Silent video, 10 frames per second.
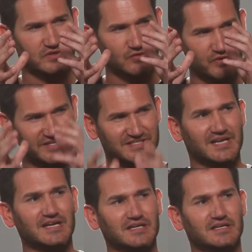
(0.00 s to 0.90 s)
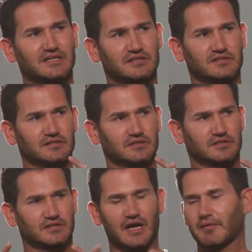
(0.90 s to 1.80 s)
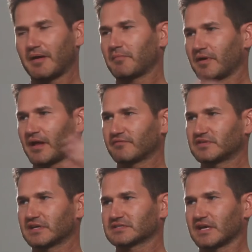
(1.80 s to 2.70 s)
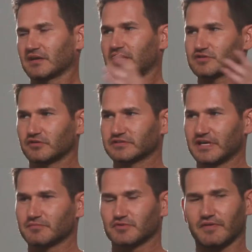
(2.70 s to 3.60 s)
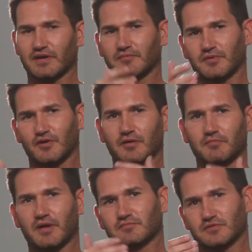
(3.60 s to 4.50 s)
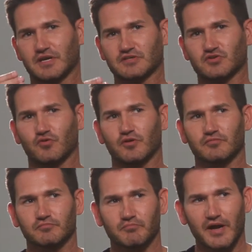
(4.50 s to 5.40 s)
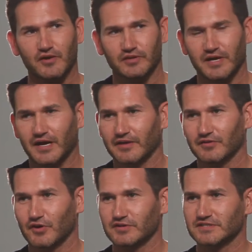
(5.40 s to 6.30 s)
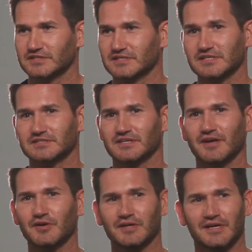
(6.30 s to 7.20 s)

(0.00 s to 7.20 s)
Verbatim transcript: risk-taking, and I, I, I've taken psychological exams, so I've got a, you know, I, I, I score mildly high on the narcissistic scale.